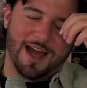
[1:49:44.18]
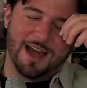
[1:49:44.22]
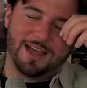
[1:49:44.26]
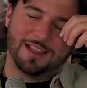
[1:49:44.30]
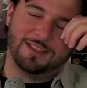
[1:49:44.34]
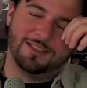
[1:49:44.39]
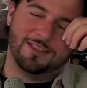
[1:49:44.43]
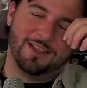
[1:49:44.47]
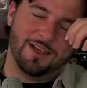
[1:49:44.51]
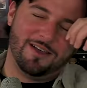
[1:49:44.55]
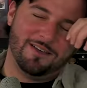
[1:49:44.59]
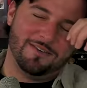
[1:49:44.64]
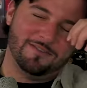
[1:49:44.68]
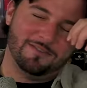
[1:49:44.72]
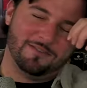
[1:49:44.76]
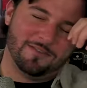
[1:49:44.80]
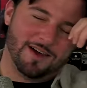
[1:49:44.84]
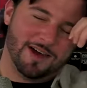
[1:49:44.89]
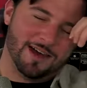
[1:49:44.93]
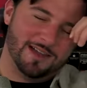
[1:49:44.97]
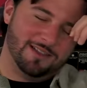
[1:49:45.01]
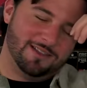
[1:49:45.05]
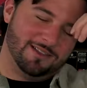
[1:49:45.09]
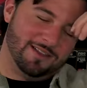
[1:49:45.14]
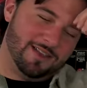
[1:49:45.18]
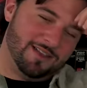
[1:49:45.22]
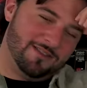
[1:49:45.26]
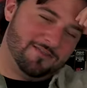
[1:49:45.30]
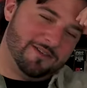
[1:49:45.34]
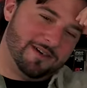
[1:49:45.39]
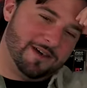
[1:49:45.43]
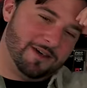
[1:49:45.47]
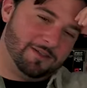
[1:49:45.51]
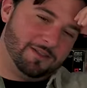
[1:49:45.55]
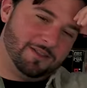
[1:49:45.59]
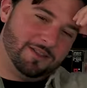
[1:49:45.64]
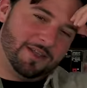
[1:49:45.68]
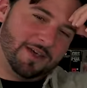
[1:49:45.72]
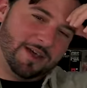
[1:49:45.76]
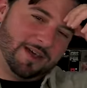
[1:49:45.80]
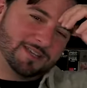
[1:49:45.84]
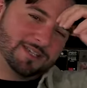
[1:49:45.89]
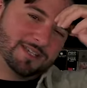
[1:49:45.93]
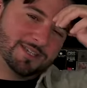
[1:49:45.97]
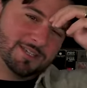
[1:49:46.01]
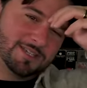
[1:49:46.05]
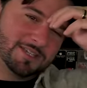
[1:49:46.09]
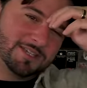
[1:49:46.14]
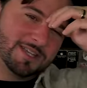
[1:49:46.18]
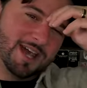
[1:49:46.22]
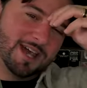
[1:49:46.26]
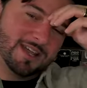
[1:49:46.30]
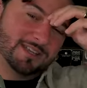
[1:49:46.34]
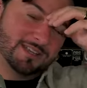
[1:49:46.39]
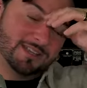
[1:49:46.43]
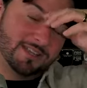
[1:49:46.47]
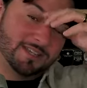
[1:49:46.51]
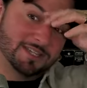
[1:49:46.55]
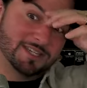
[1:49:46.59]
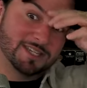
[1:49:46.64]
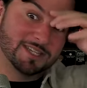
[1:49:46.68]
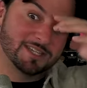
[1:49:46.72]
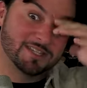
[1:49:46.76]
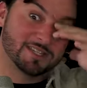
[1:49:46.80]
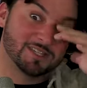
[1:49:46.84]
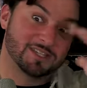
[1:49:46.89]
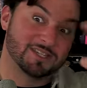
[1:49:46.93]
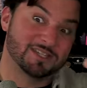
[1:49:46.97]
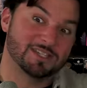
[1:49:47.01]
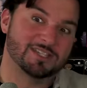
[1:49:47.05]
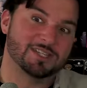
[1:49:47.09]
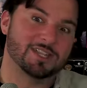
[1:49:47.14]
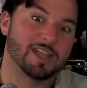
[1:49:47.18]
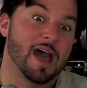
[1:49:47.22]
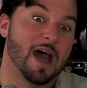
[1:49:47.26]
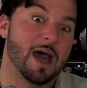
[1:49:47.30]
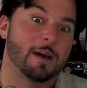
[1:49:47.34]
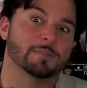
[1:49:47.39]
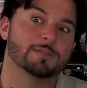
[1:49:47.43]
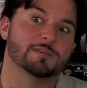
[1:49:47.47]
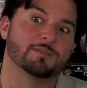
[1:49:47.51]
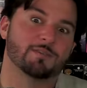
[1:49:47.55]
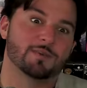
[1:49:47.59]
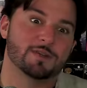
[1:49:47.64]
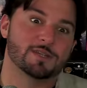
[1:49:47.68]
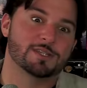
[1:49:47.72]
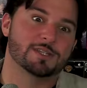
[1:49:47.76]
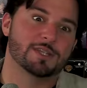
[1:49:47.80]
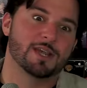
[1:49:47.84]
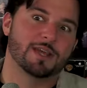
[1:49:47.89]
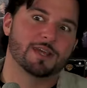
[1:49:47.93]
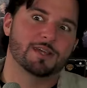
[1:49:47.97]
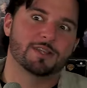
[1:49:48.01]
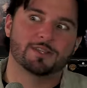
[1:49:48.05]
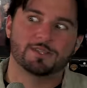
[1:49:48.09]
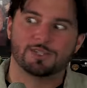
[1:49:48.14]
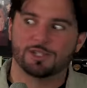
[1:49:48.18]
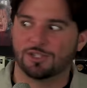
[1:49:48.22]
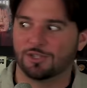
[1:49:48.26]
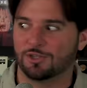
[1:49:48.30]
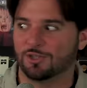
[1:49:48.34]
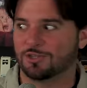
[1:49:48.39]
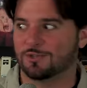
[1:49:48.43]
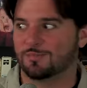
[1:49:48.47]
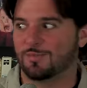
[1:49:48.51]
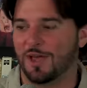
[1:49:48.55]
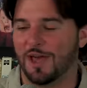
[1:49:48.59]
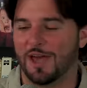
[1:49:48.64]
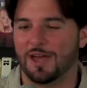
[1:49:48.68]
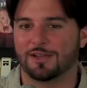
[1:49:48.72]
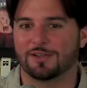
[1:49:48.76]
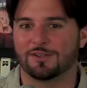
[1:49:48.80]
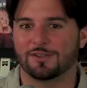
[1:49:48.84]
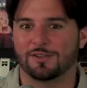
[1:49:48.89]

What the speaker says: I love how Lex just kind of like stops for a second and just looks back.